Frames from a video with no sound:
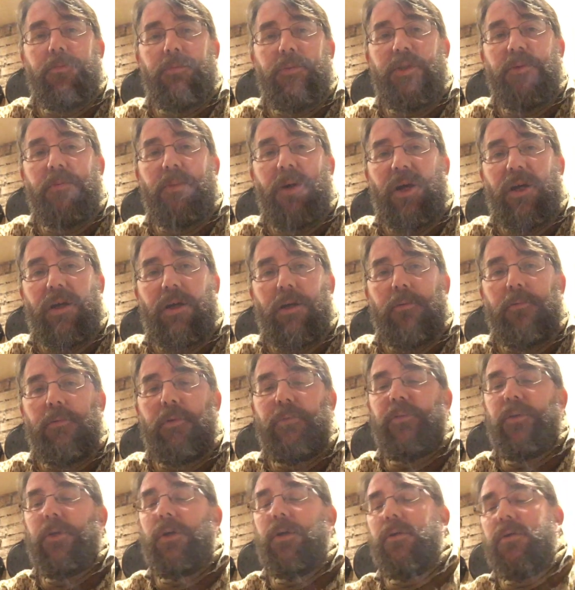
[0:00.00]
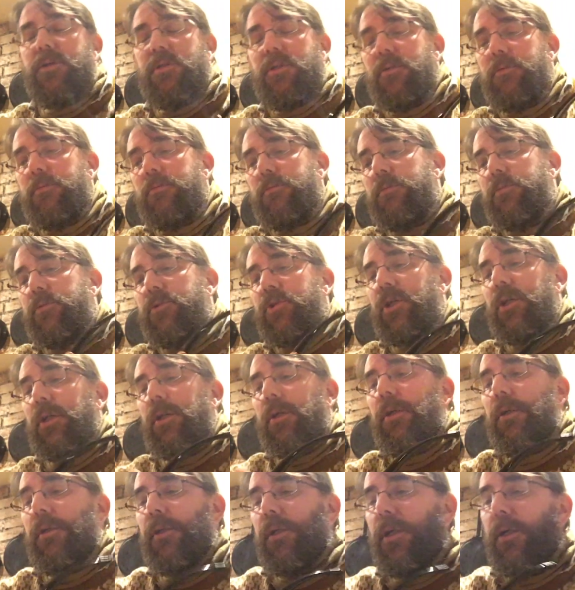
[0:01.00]
tobacco reviews and shit
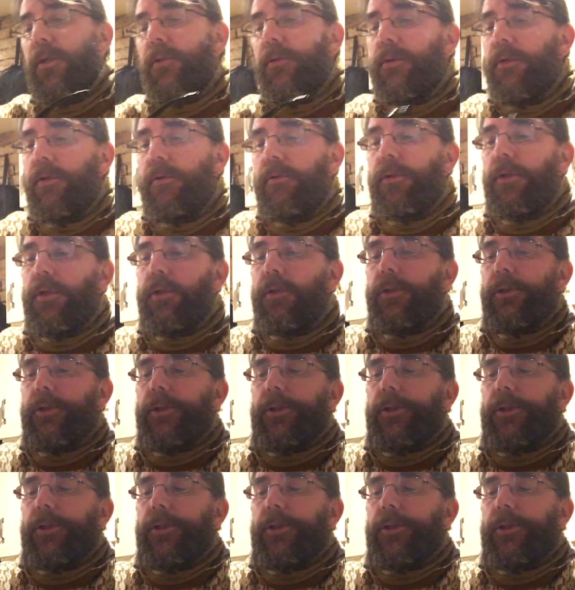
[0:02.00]
like that. There are,